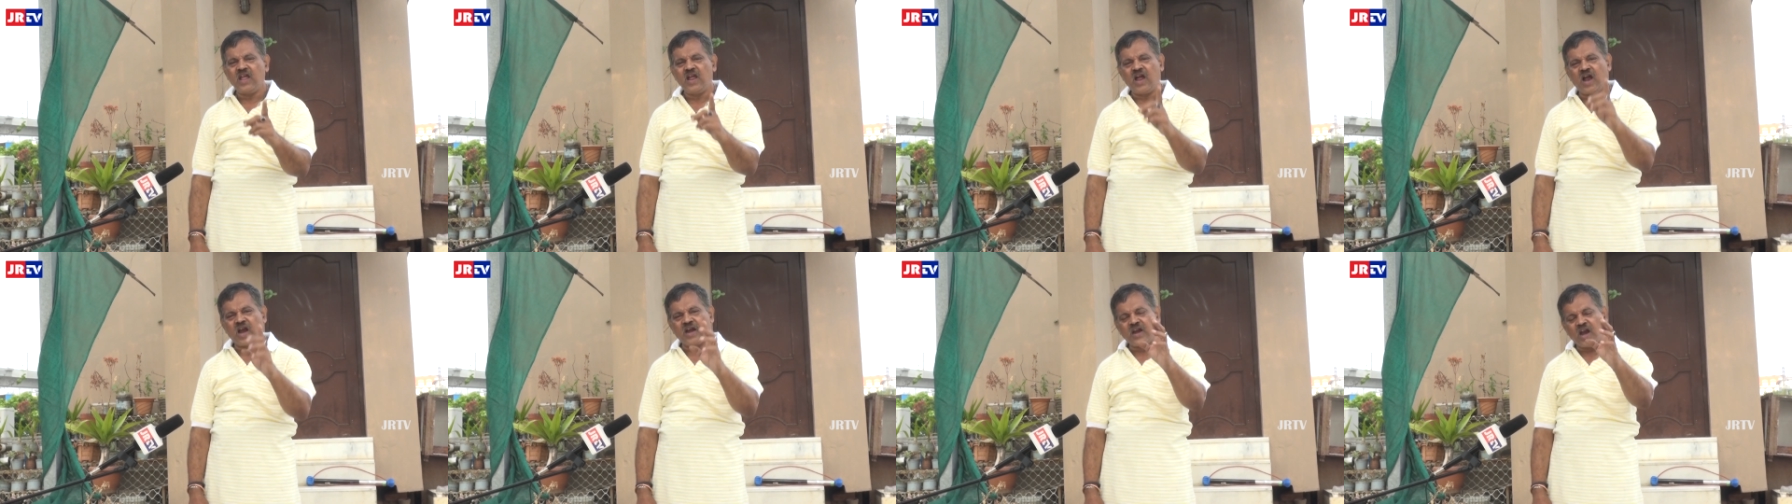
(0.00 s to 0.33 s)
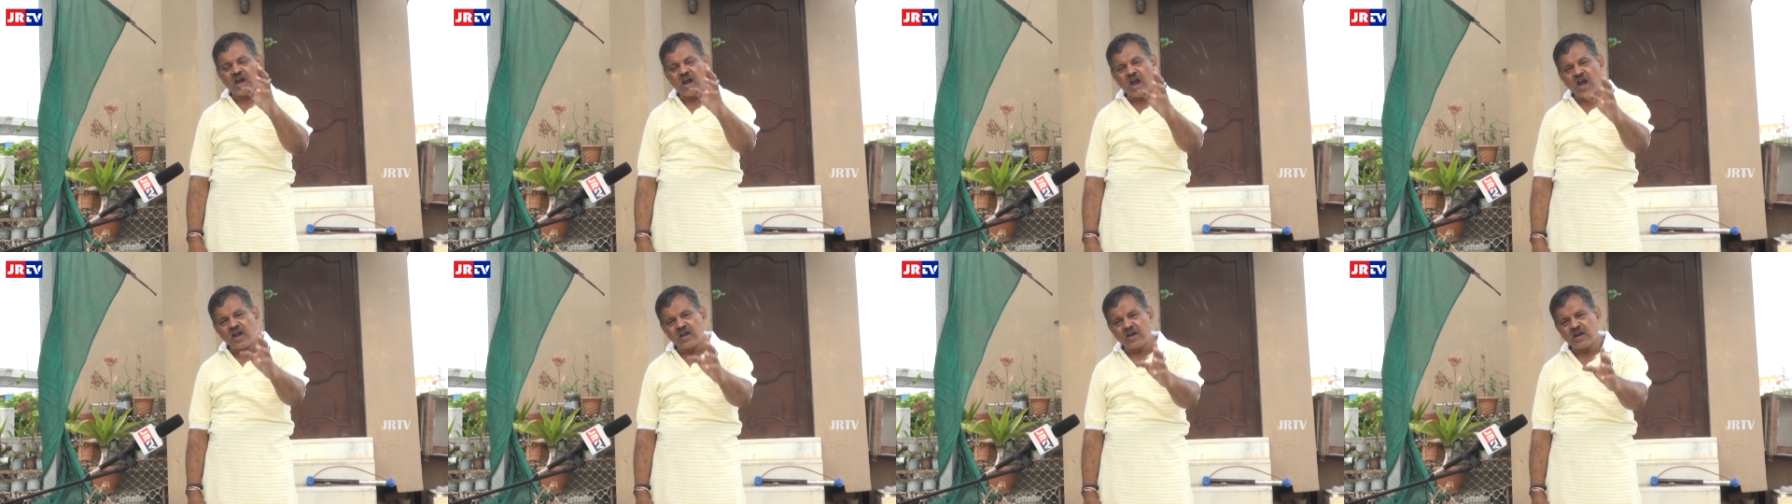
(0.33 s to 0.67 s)
and
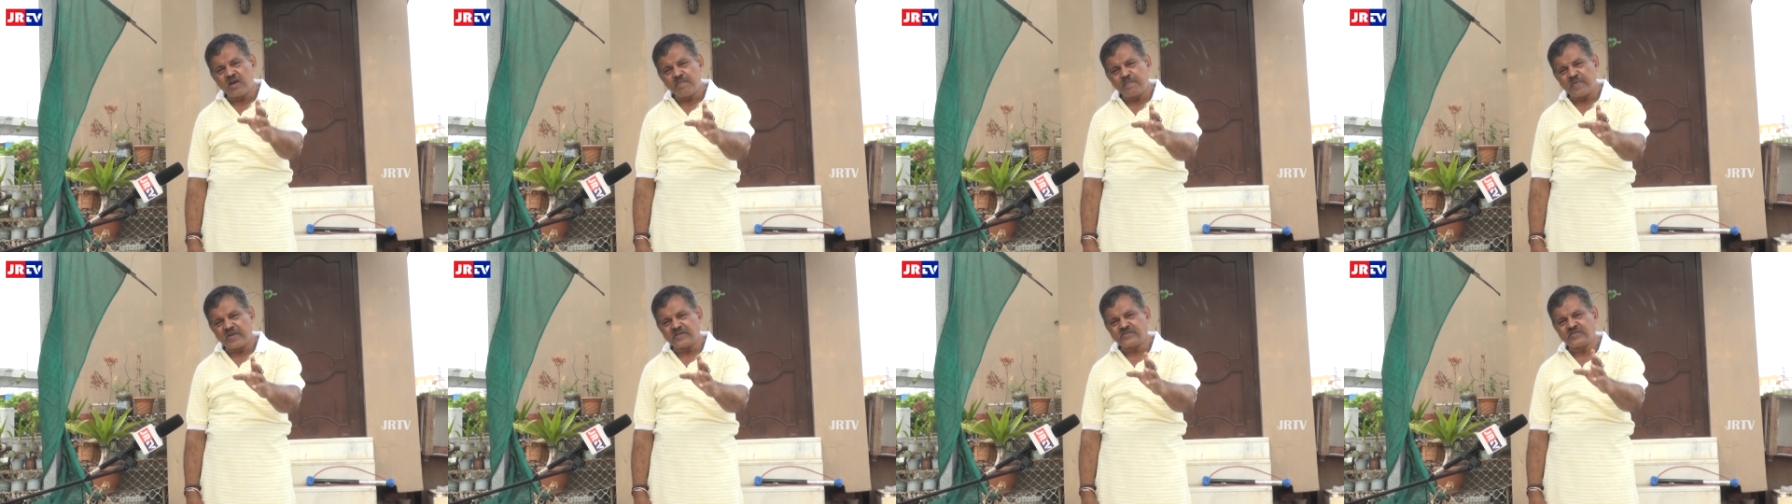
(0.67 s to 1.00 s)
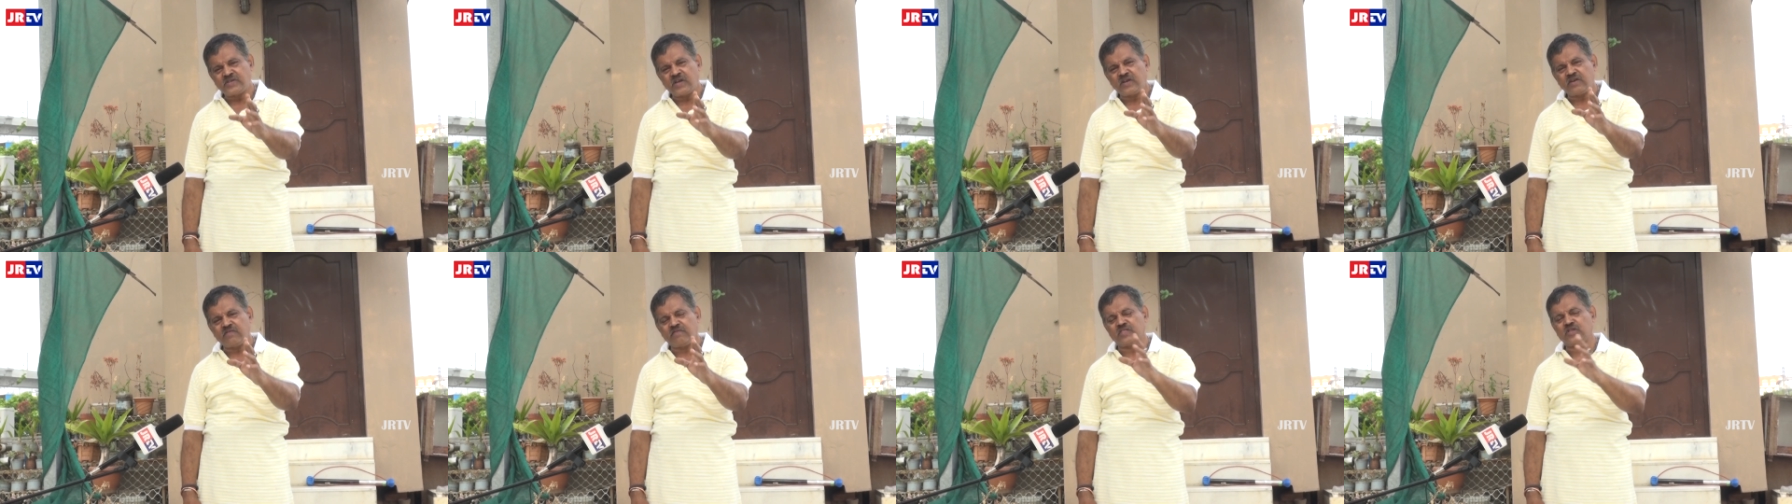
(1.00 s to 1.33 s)

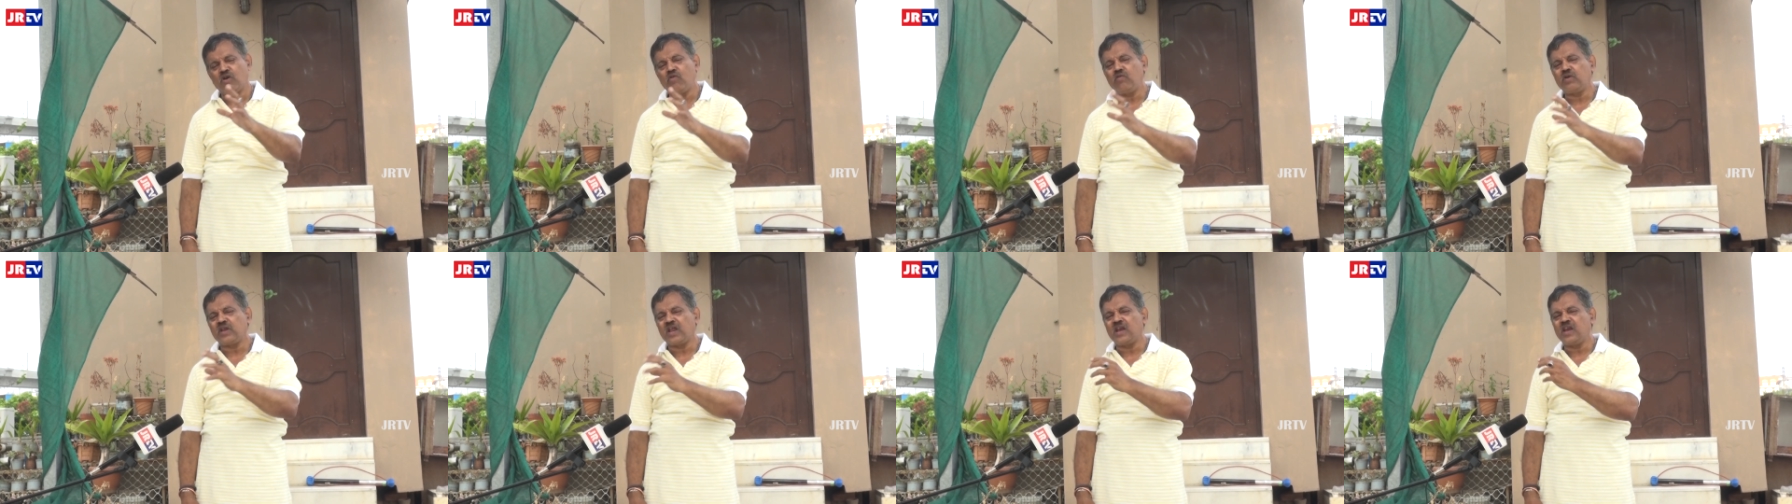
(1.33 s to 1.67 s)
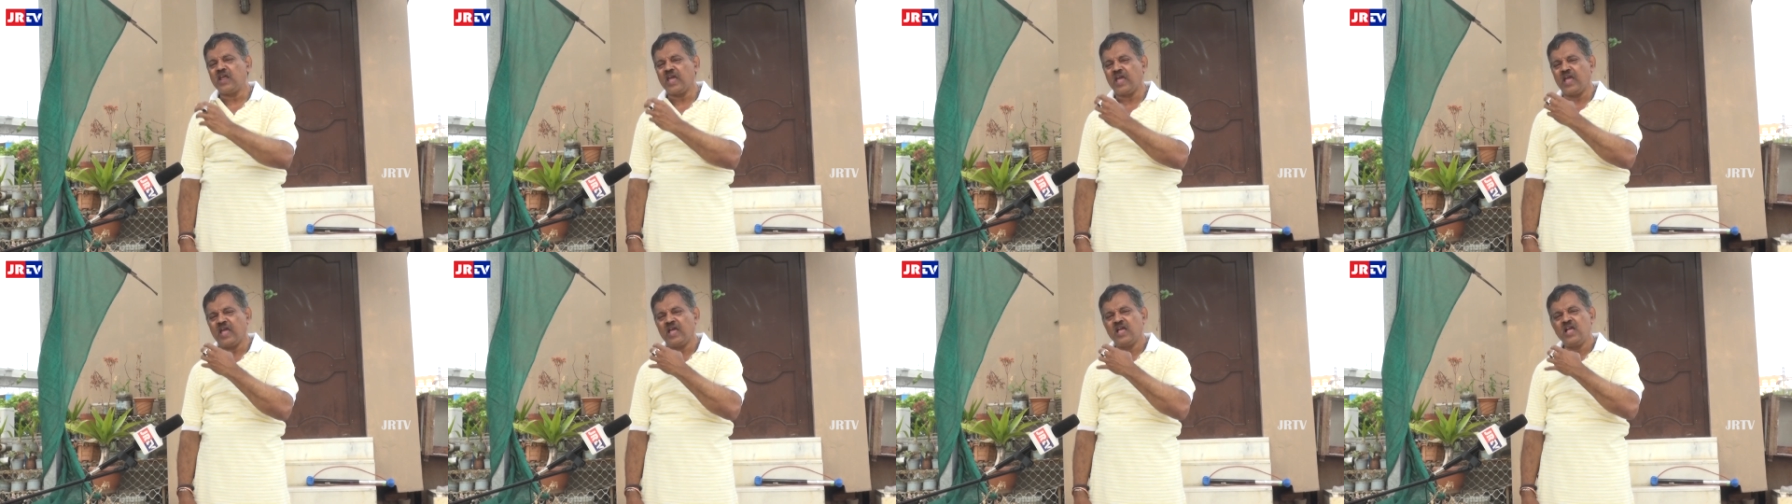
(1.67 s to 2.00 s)
100% without
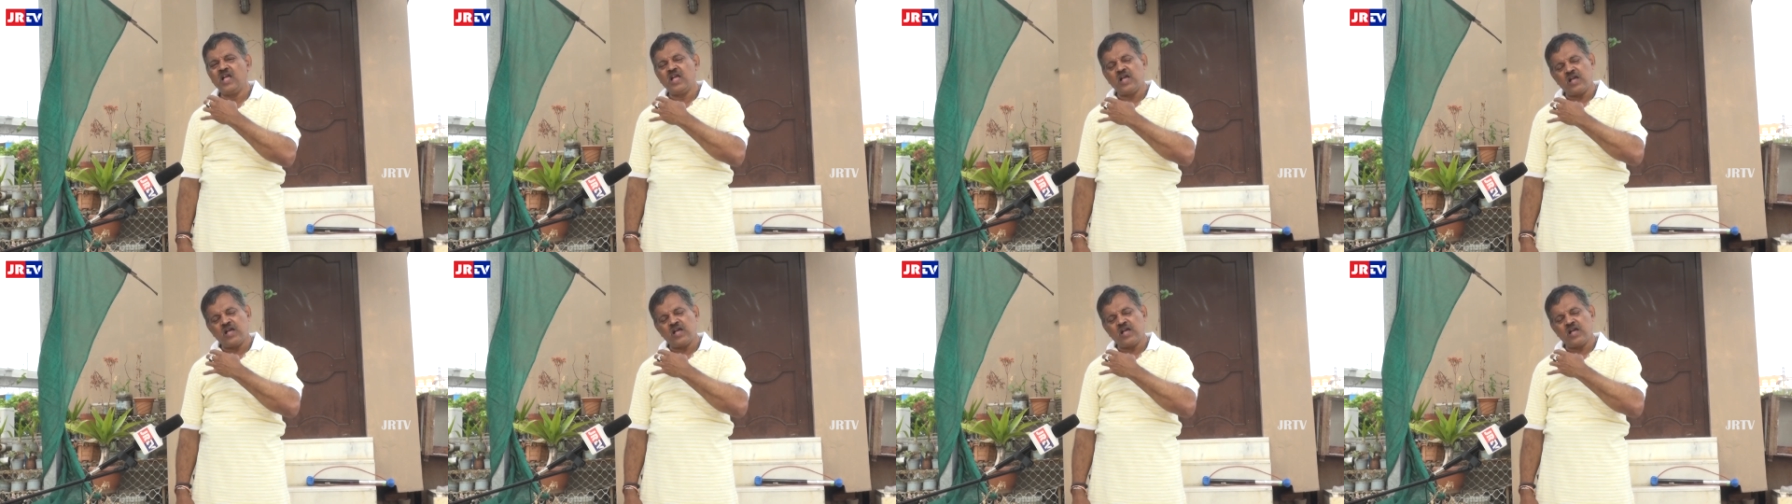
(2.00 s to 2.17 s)
any